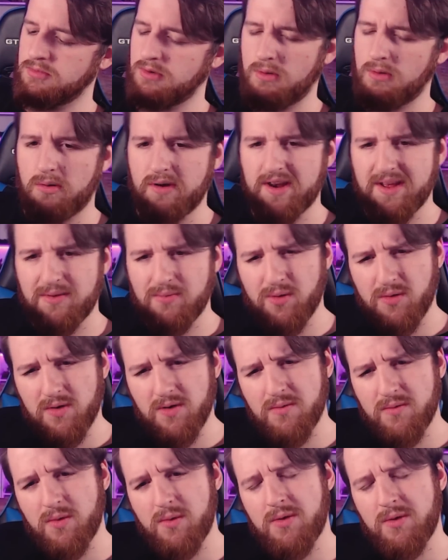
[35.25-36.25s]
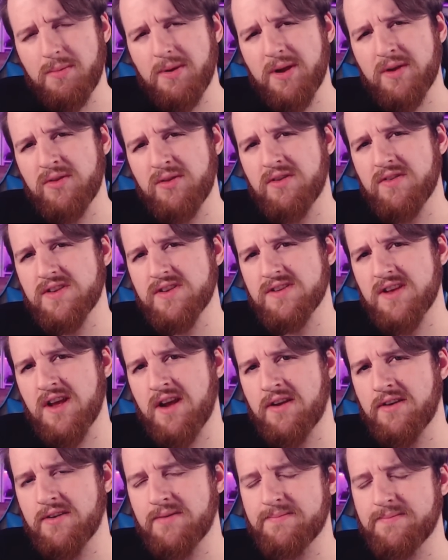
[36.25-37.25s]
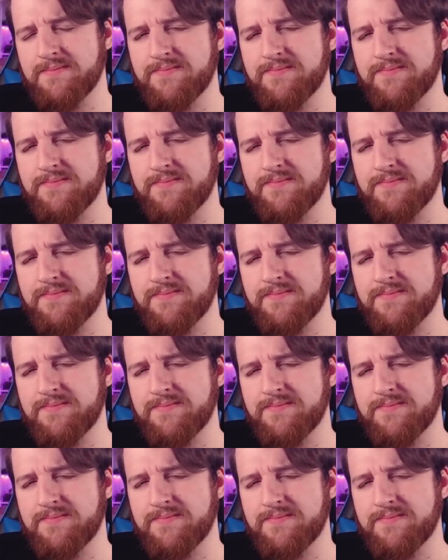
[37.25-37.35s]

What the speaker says: What would be on the other side?